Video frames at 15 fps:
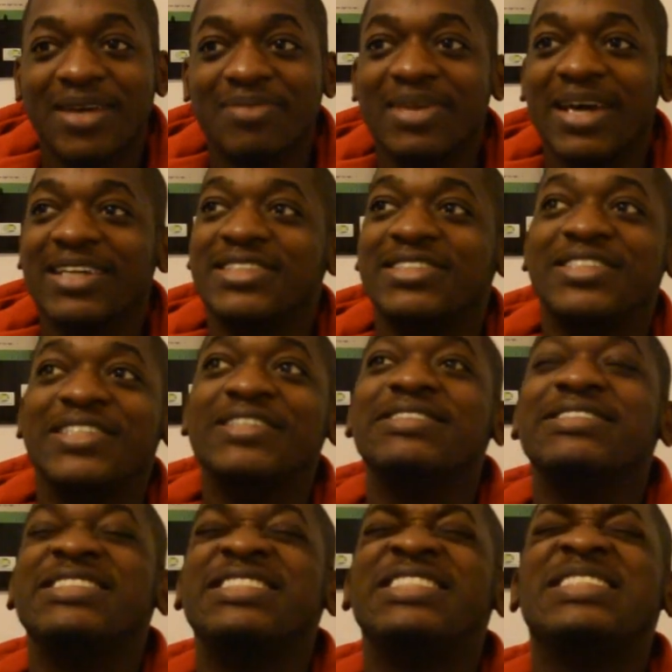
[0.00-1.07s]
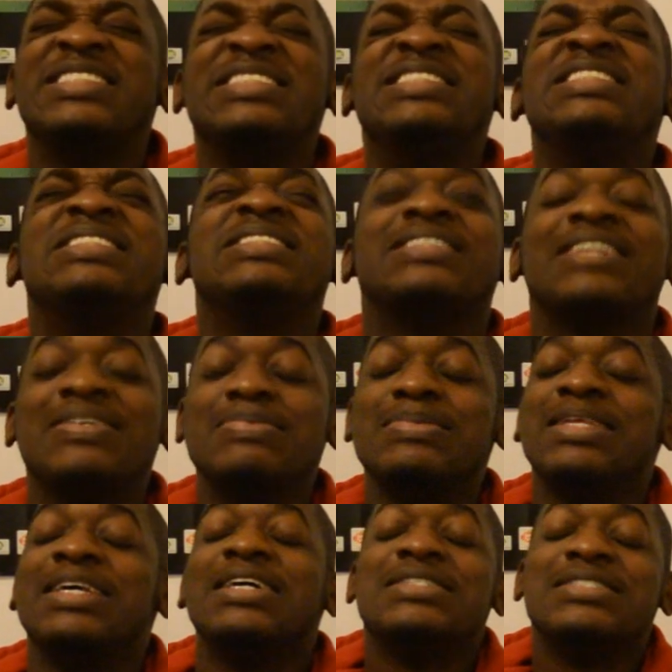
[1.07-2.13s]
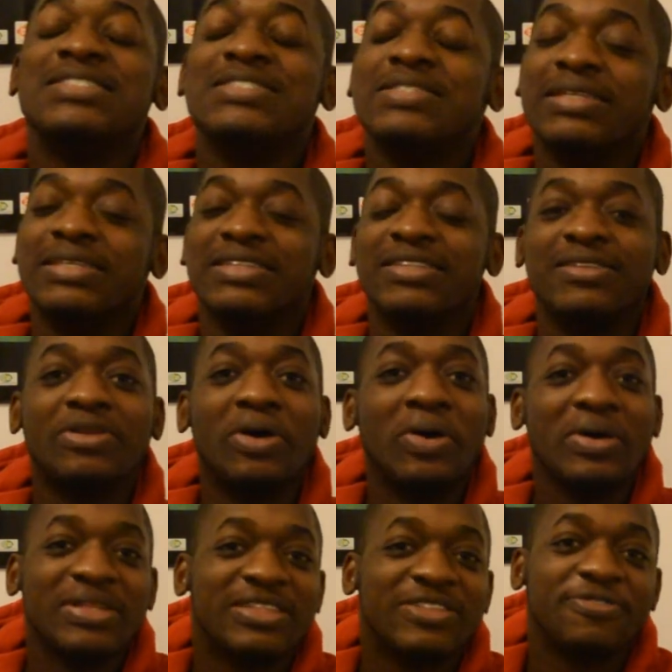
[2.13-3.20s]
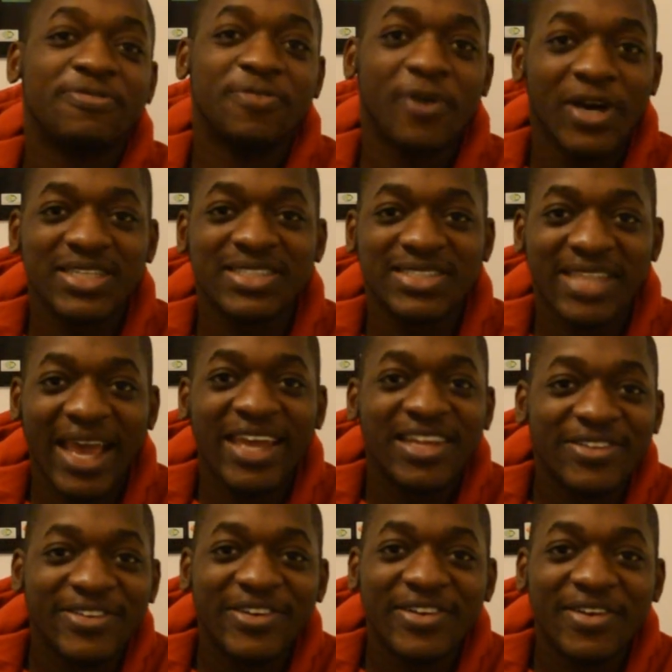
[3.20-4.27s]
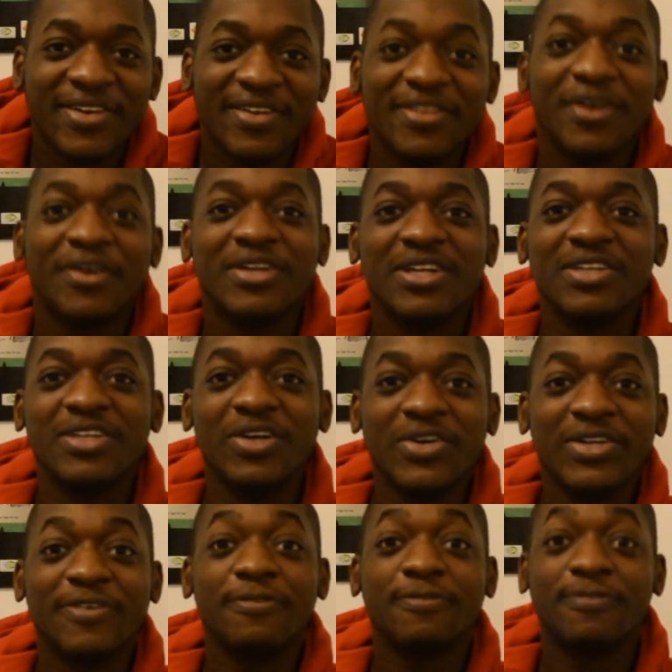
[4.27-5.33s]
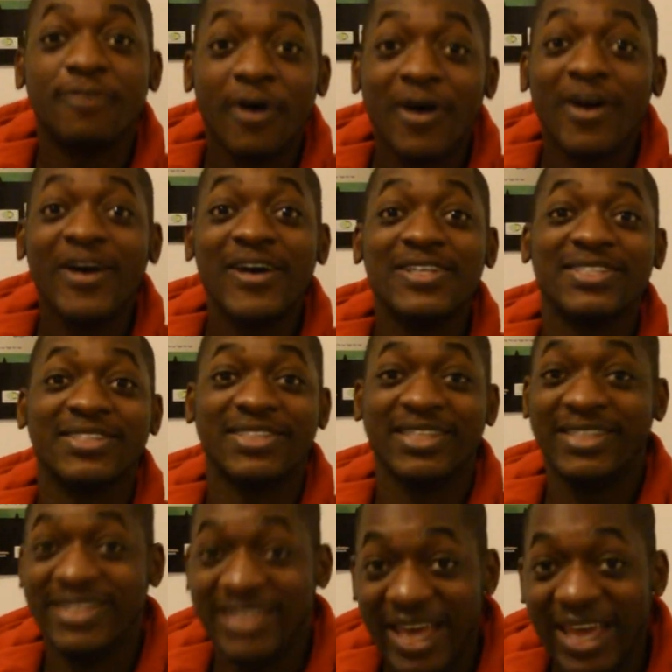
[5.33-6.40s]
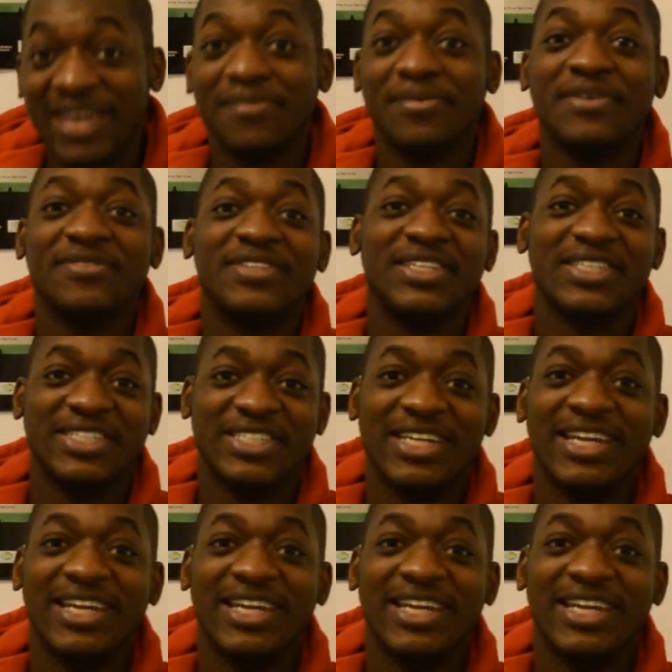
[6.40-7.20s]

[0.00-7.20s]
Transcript: And I'm like, dude, don't, not first date, dude. You're on the first date with this